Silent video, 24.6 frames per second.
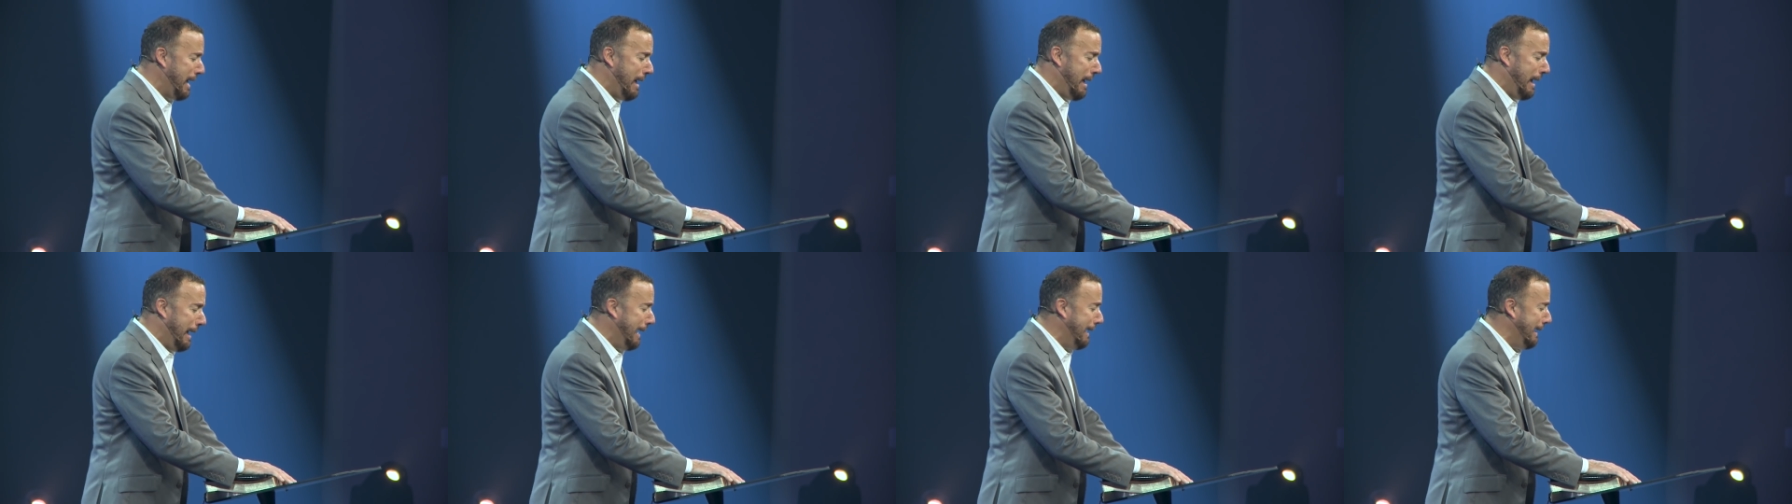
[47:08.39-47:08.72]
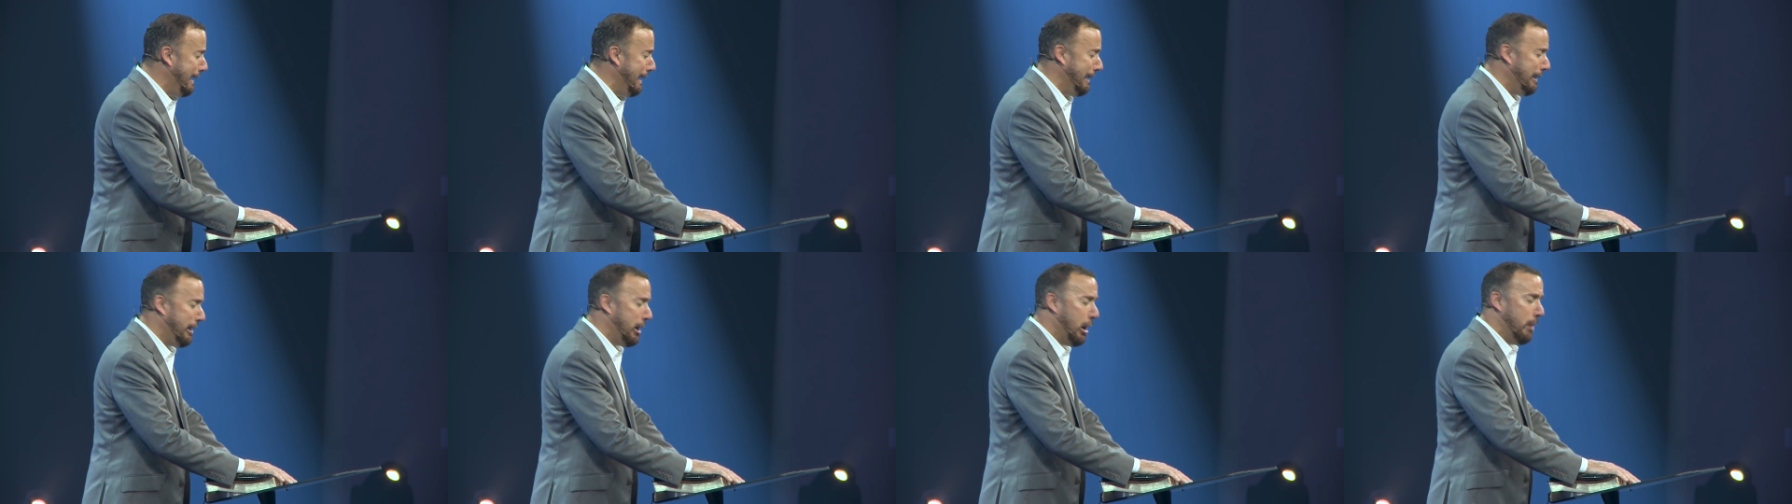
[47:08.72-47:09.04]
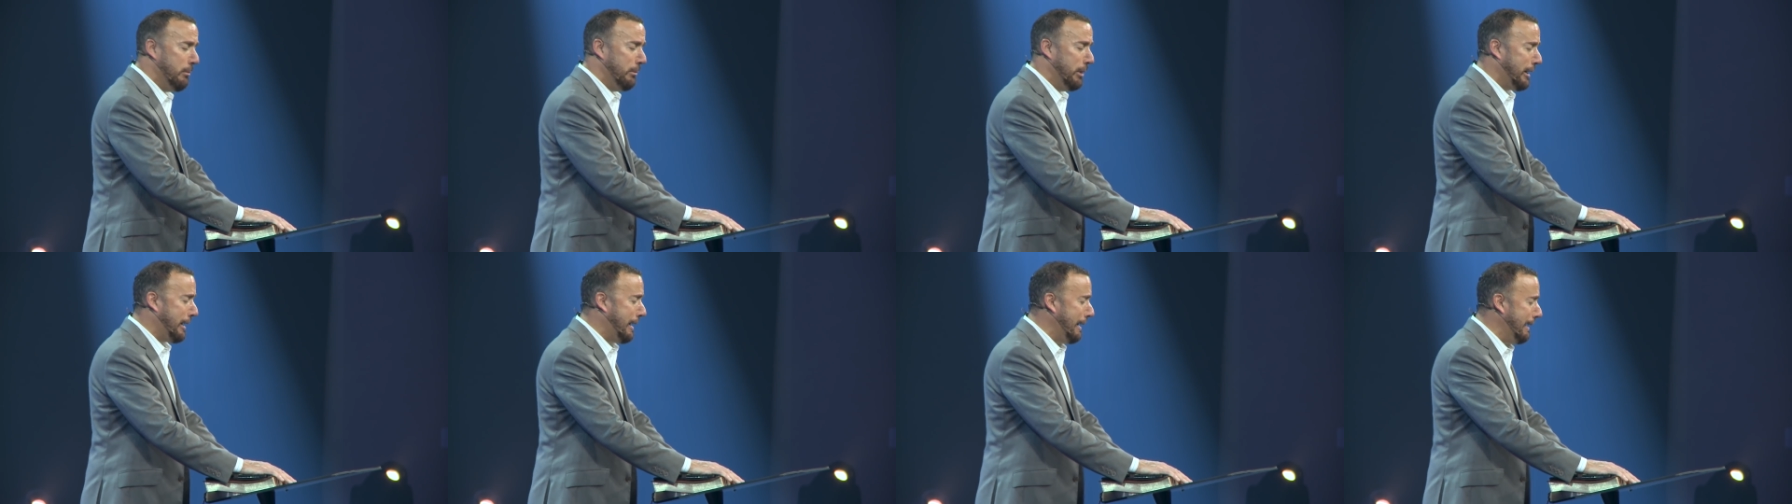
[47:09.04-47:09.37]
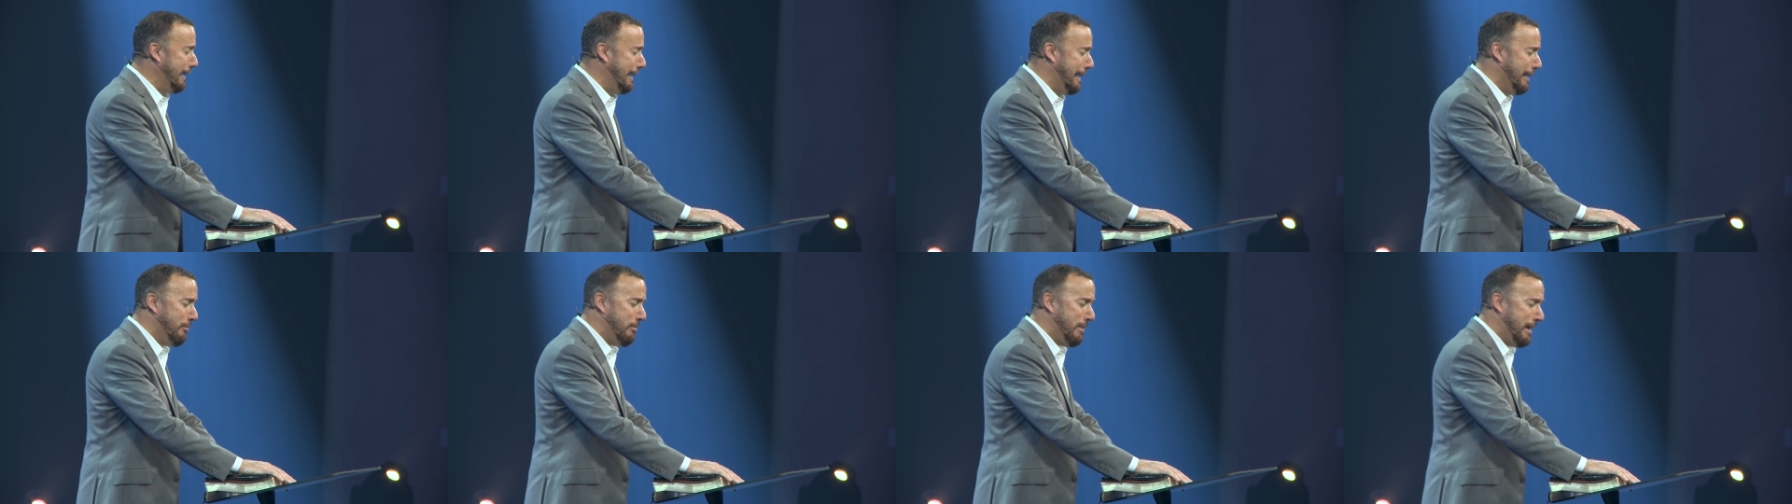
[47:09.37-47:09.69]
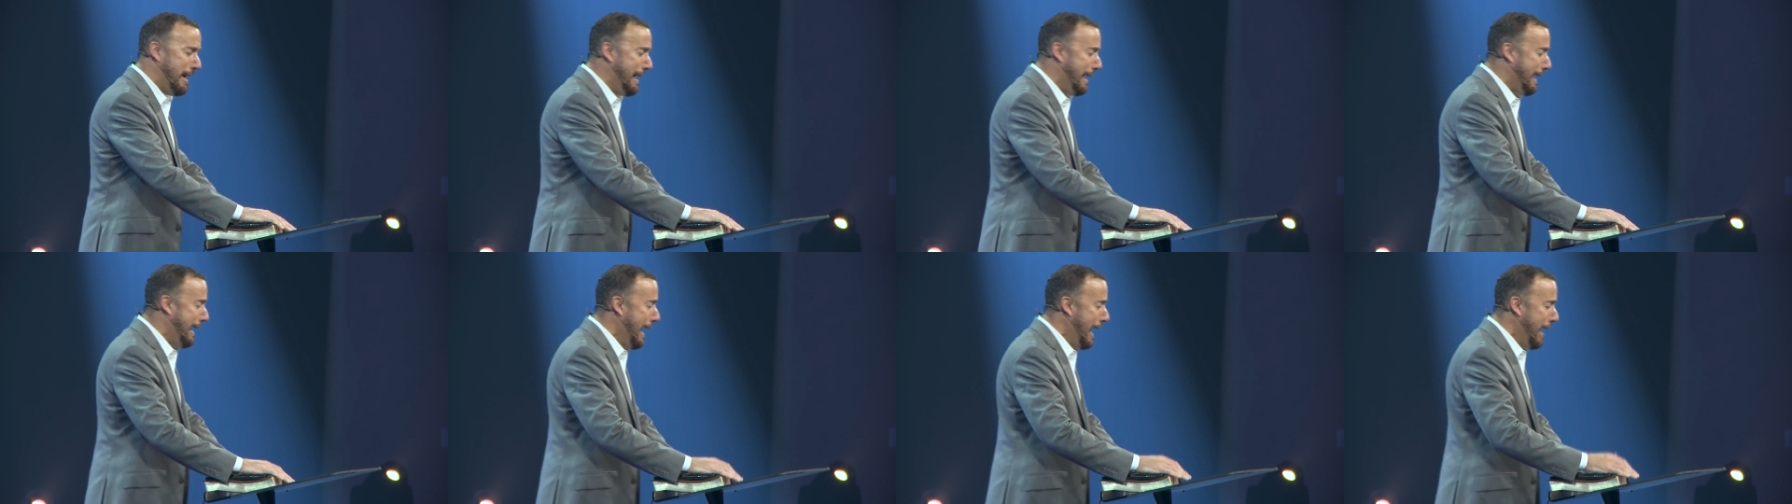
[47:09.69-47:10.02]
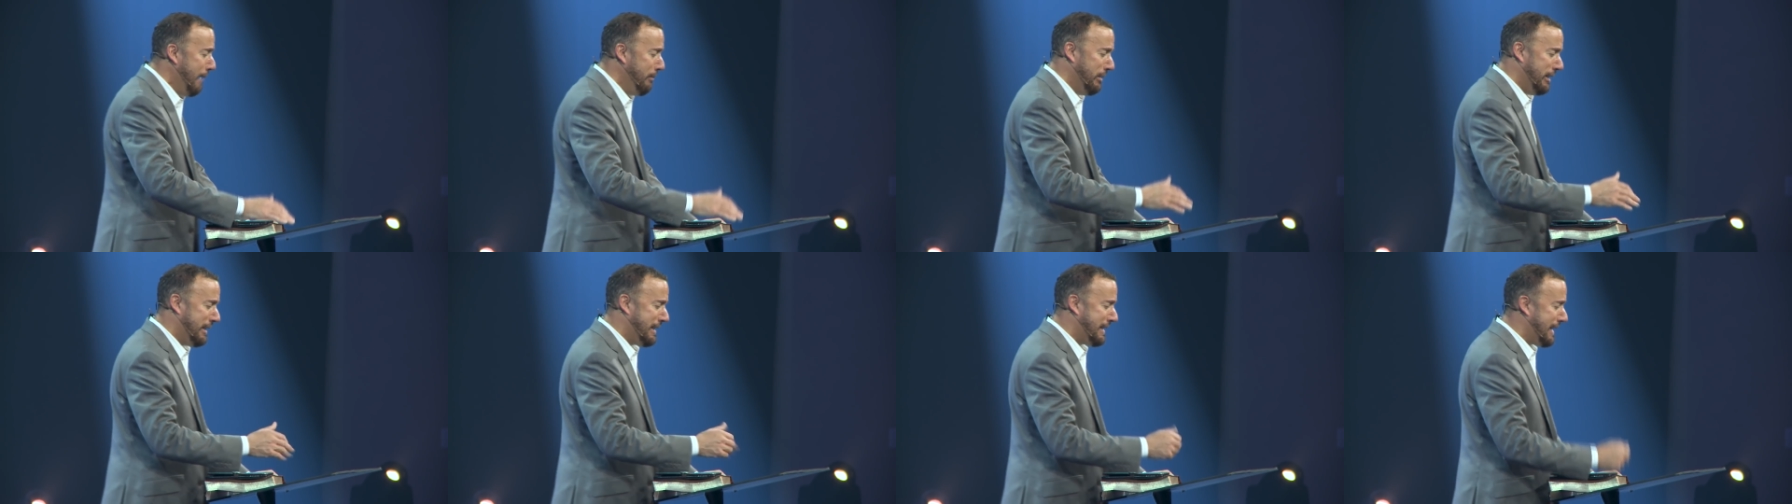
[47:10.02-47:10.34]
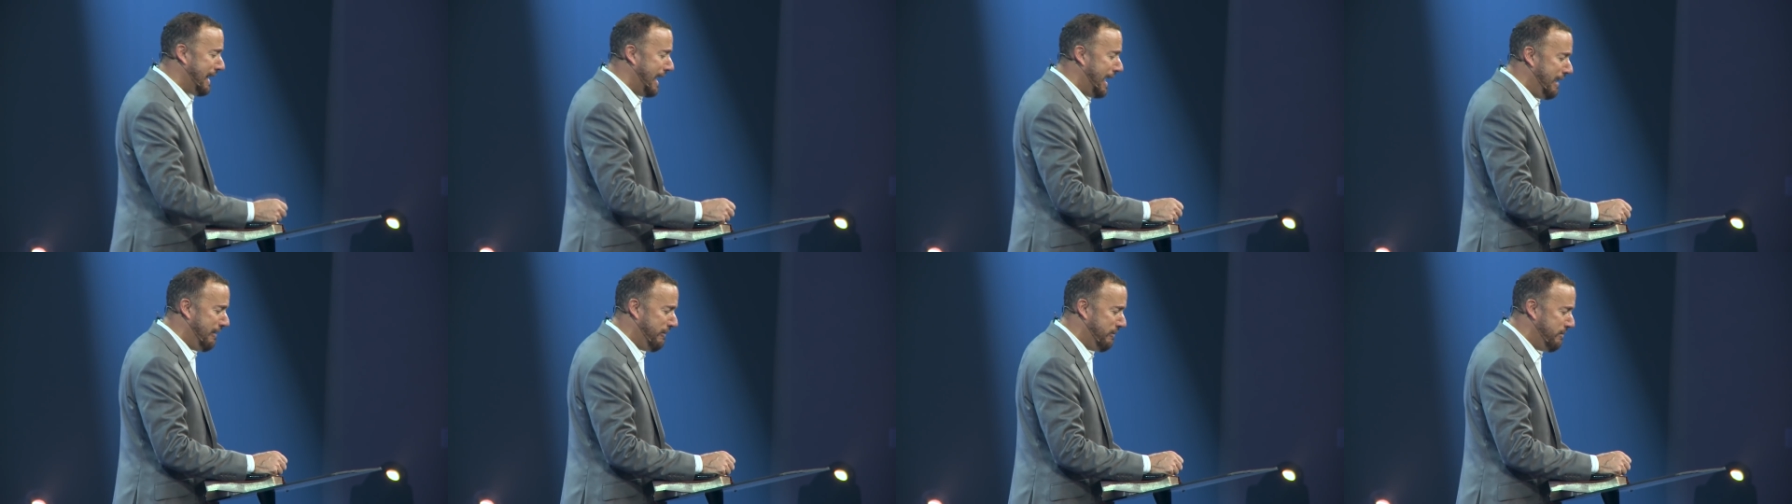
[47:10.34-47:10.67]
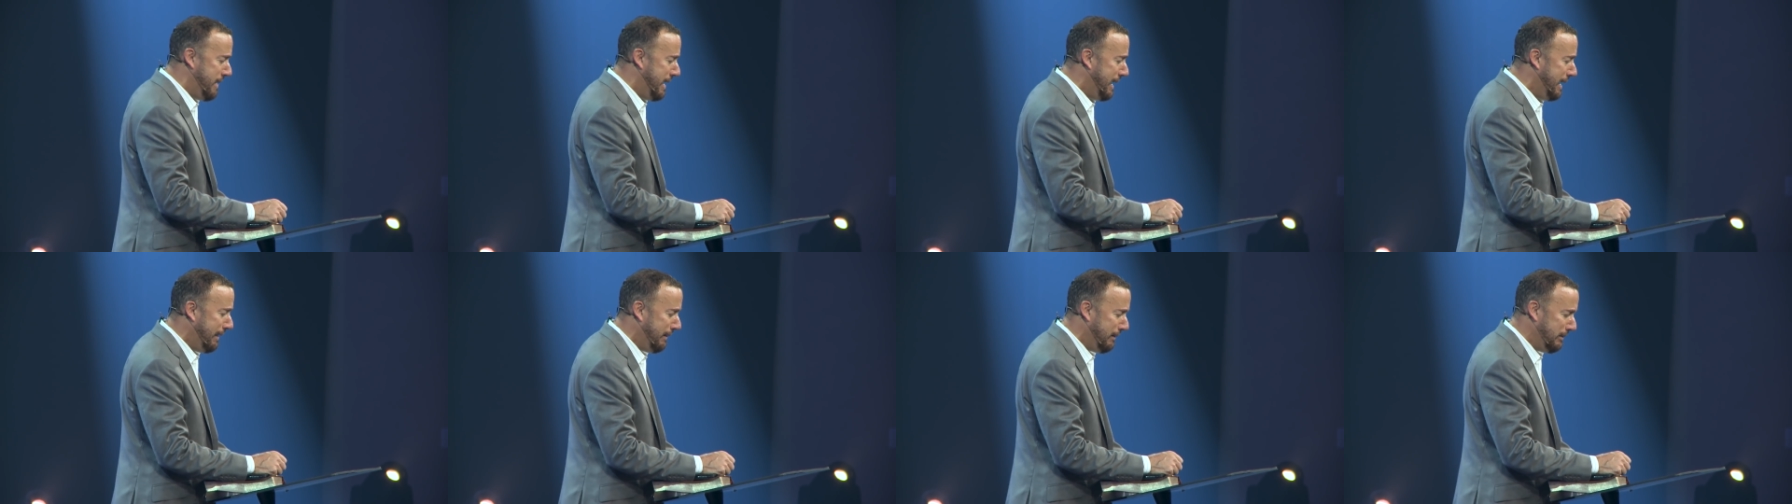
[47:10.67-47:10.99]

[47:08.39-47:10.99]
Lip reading: He didn't come to condemn me. He came to save me.